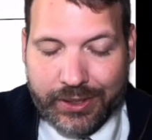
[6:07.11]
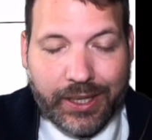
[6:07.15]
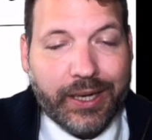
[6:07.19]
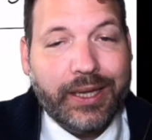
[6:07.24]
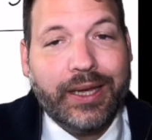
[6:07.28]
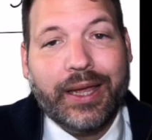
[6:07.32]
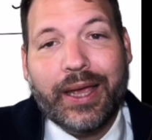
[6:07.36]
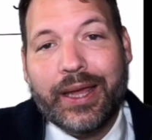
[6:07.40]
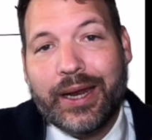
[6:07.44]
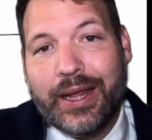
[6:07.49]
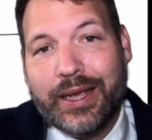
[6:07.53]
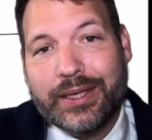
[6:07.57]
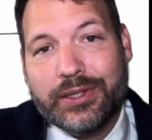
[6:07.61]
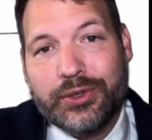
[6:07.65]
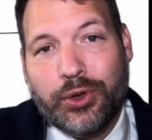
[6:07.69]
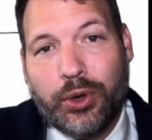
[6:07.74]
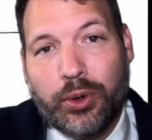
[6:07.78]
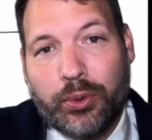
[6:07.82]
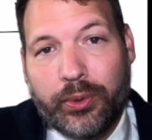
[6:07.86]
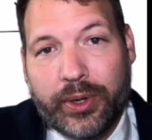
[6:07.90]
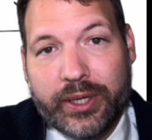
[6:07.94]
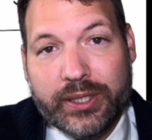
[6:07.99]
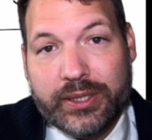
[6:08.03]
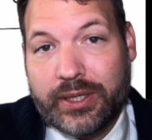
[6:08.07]
And again, as
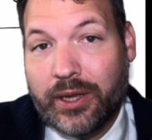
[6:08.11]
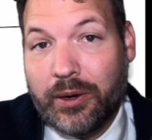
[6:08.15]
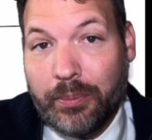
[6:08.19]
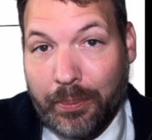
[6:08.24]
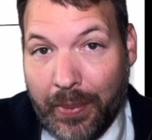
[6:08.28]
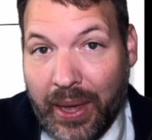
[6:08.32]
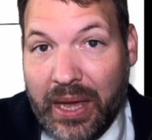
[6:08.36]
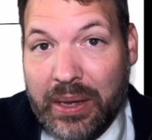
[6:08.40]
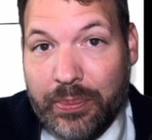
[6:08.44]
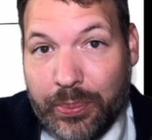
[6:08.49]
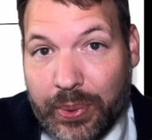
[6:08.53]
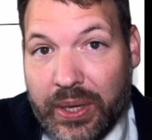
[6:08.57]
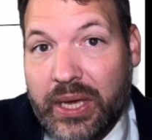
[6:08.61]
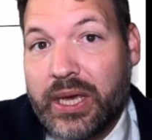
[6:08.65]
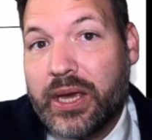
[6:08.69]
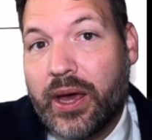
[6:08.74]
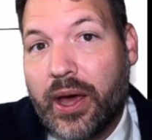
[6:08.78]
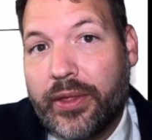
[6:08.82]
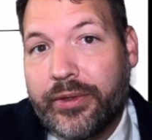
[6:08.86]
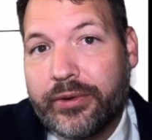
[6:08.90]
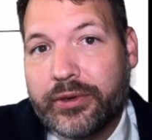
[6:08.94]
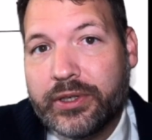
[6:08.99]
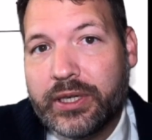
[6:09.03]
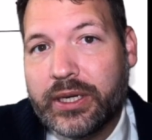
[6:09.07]
always, there may be
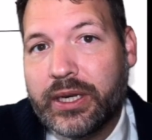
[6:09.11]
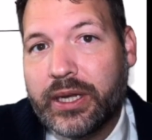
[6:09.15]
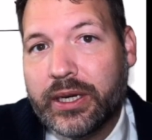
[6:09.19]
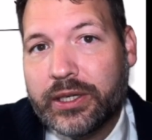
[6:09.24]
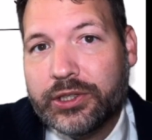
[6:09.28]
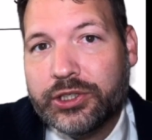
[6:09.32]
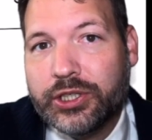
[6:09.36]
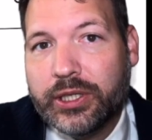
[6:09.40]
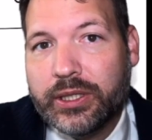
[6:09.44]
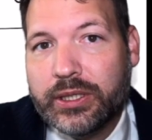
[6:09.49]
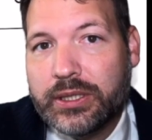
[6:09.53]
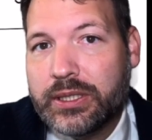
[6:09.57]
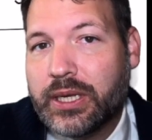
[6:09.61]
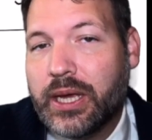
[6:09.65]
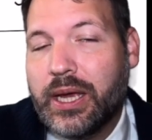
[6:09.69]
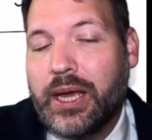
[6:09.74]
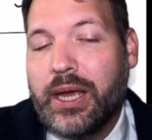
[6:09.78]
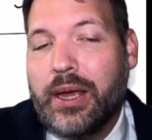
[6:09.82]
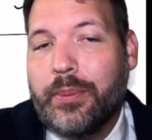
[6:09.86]
other deductions,